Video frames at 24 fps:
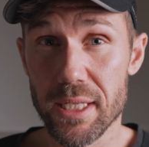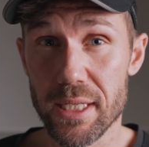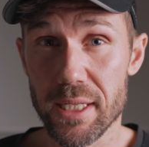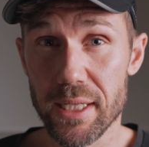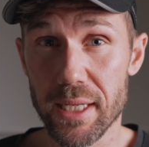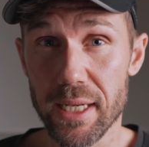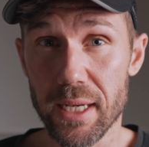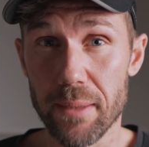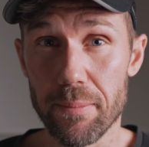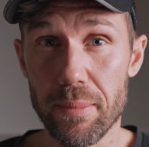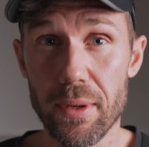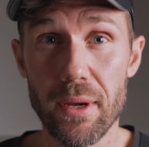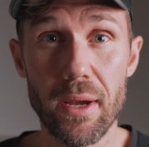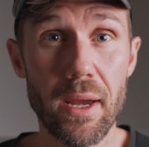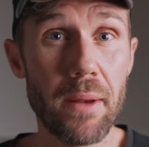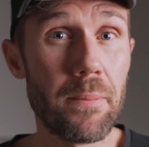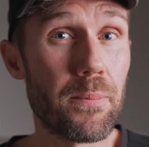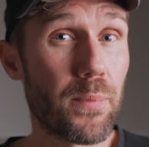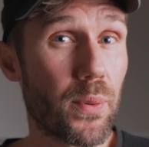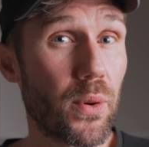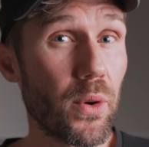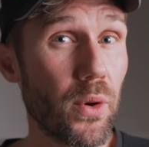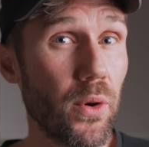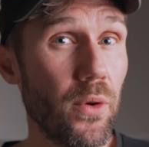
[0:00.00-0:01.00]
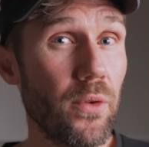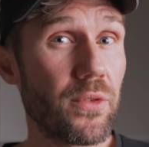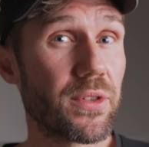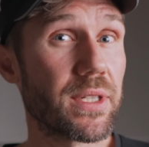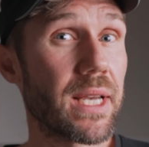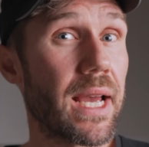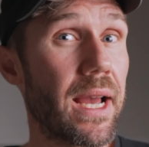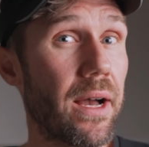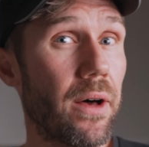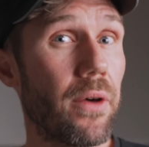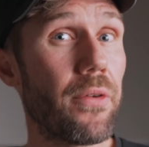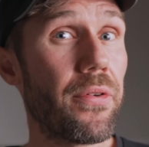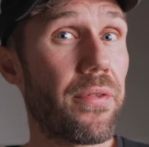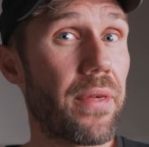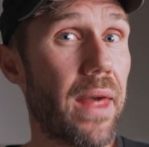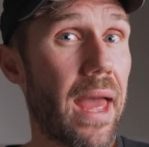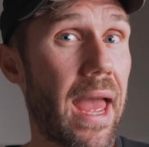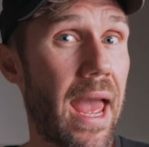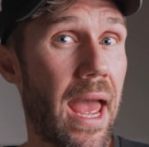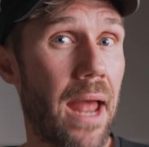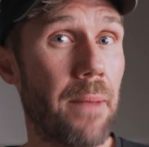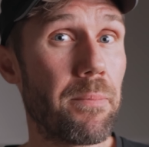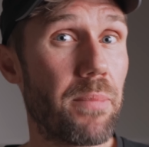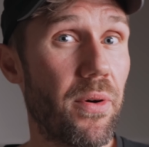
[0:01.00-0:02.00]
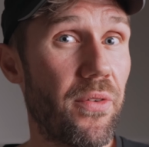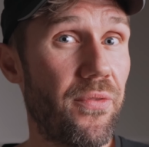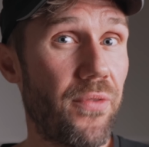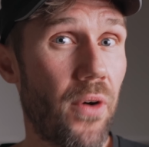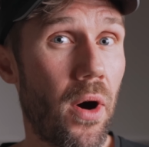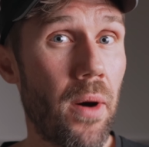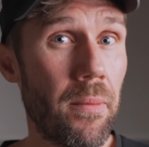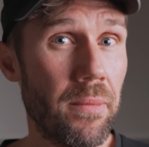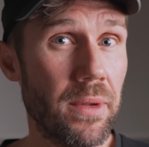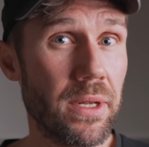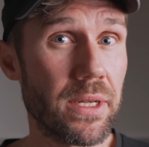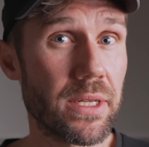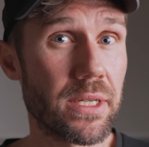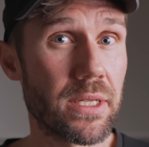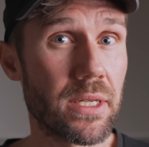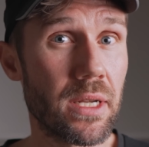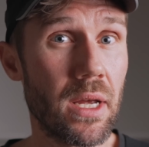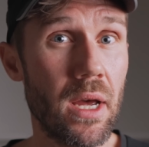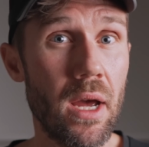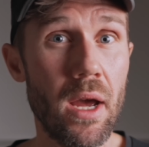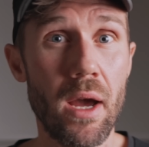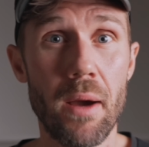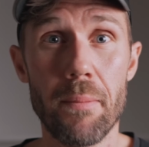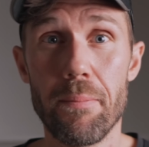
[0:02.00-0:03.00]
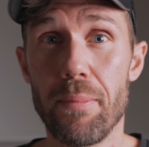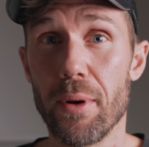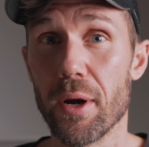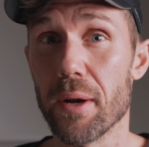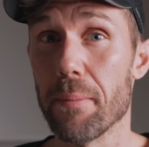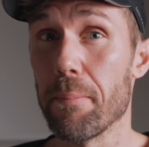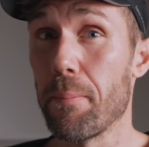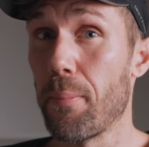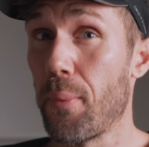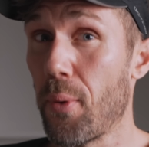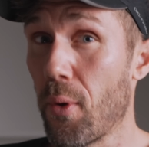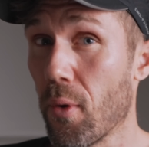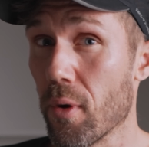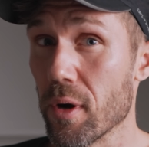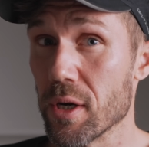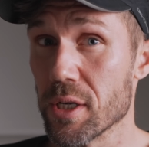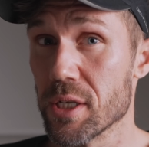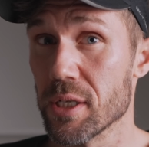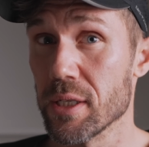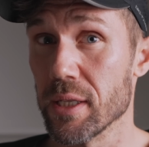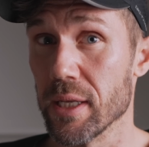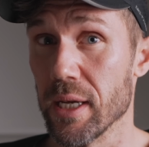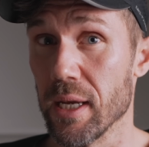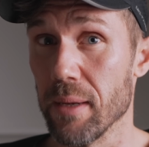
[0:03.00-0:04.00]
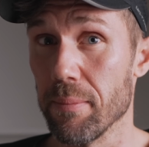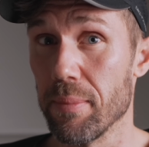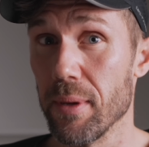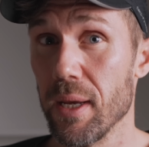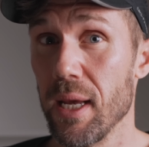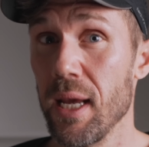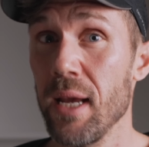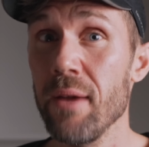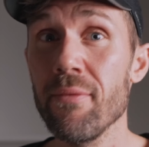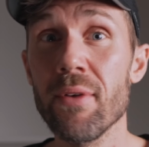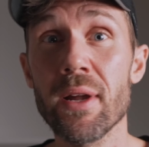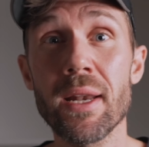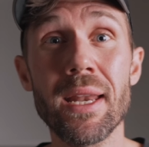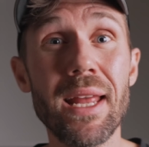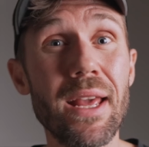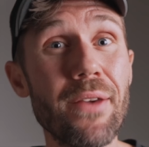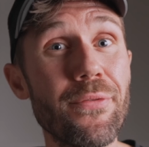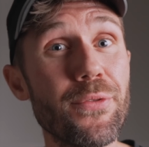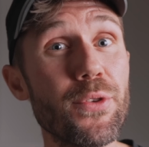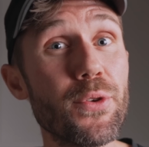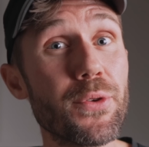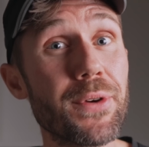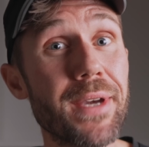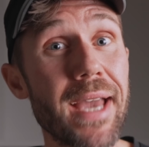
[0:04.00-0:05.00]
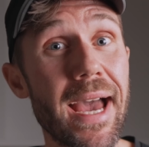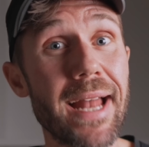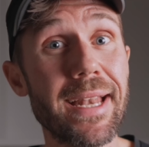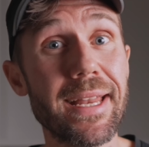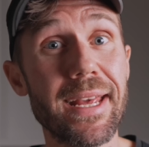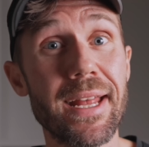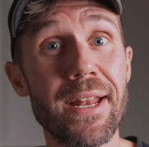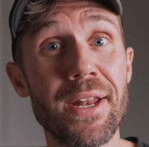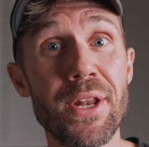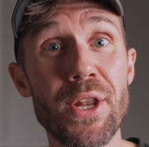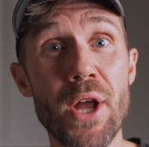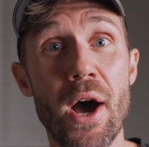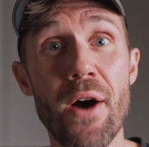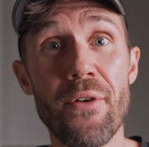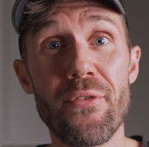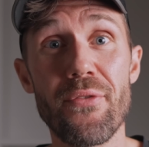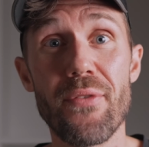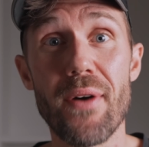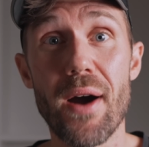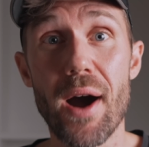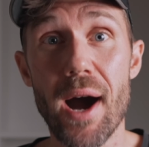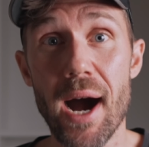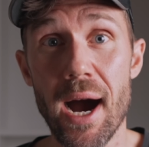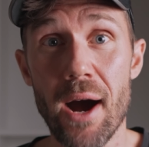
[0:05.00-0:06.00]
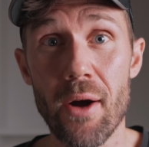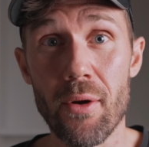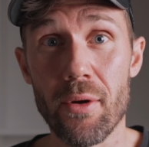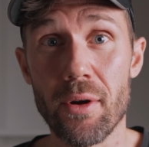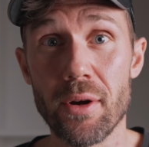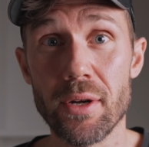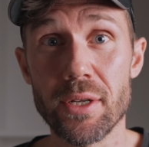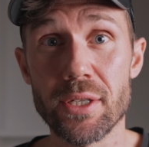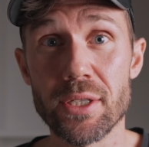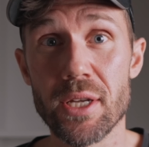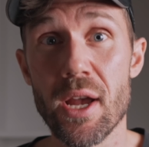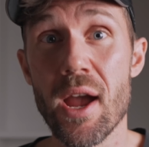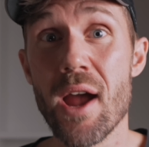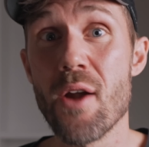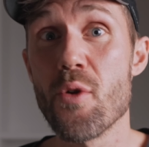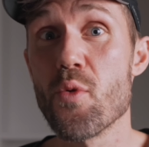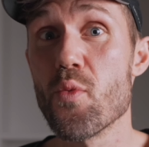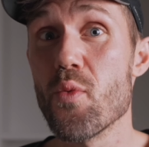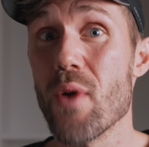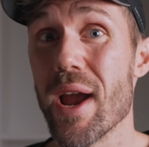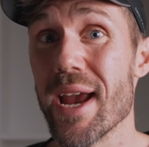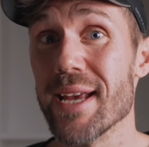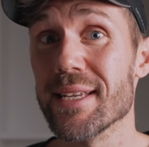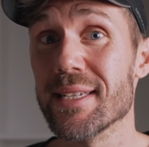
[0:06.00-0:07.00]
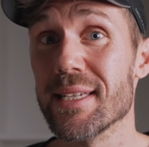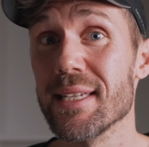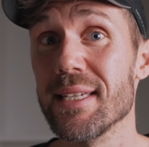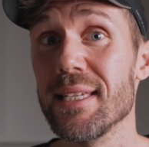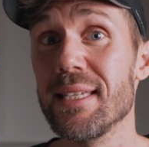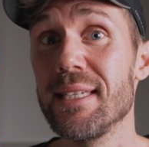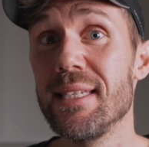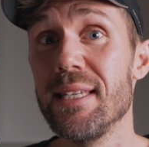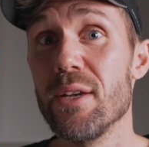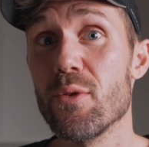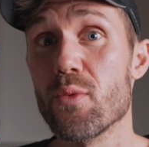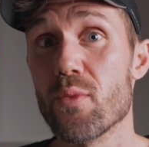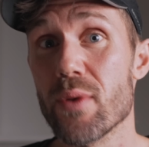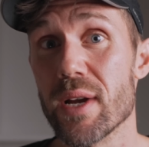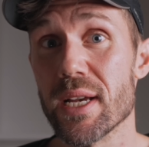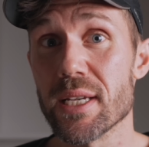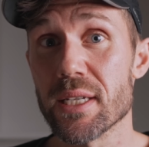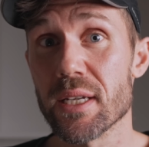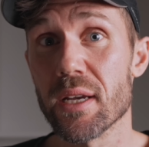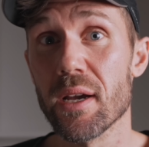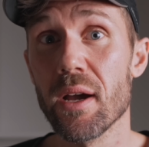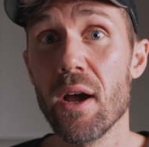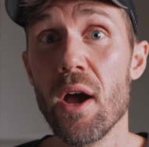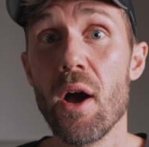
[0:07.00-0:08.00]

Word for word: sleep improves health and performance, but poor sleep, even if you get enough hours, raises the risk